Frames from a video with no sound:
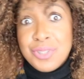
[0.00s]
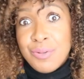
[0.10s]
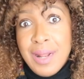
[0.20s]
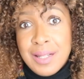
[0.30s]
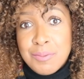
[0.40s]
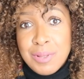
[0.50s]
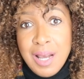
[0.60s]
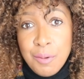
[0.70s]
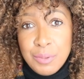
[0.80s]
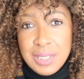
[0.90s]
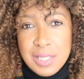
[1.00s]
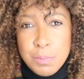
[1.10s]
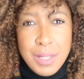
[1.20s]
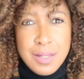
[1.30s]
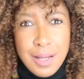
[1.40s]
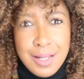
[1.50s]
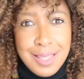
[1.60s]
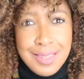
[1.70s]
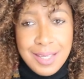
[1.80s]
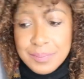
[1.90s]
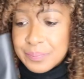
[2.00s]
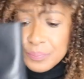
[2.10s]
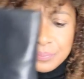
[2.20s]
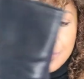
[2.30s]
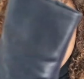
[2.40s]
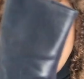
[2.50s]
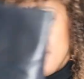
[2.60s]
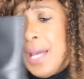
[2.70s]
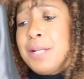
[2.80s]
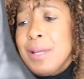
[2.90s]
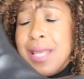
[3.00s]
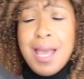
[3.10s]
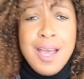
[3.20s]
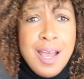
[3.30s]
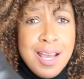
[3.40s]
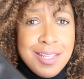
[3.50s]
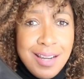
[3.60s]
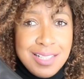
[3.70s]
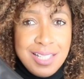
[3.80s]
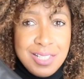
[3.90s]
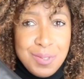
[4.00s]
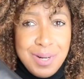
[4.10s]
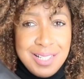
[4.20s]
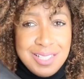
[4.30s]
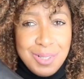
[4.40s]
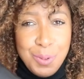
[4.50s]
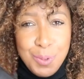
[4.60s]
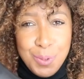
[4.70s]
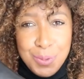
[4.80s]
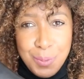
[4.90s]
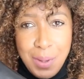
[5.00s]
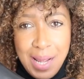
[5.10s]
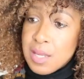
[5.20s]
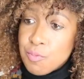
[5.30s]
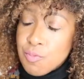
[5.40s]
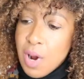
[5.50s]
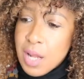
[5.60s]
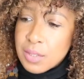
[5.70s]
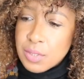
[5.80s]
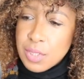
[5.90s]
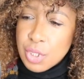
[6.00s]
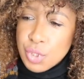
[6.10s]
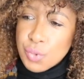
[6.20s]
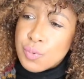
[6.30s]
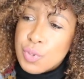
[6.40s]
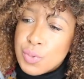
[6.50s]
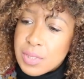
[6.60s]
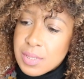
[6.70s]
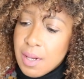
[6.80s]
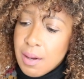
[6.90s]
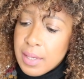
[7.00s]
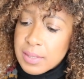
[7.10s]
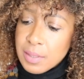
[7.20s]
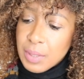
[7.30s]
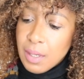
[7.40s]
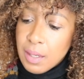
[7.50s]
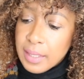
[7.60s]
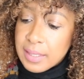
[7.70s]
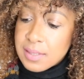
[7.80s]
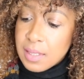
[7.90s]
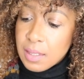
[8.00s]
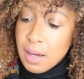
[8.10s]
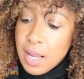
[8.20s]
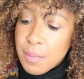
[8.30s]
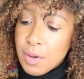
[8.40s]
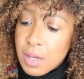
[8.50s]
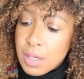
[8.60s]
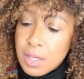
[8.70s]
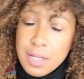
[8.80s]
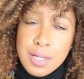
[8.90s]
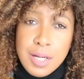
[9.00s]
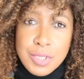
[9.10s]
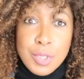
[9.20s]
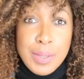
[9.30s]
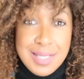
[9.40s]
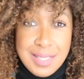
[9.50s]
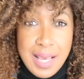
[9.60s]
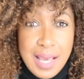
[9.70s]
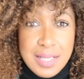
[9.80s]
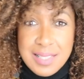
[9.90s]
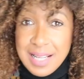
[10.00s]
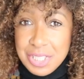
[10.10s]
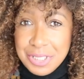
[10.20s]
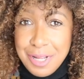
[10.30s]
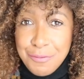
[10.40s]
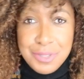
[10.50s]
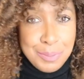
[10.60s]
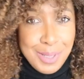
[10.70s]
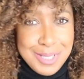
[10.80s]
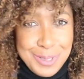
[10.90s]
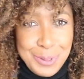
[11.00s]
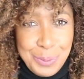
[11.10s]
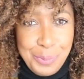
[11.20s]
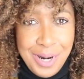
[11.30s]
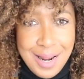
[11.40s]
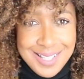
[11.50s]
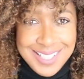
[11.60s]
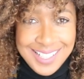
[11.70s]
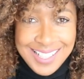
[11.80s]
trend without really spending anything. But anyway, yeah, 90s grunge all the way. Run true to size. I mean, like I said, I am a a US 10 slash 11, depending on the brand.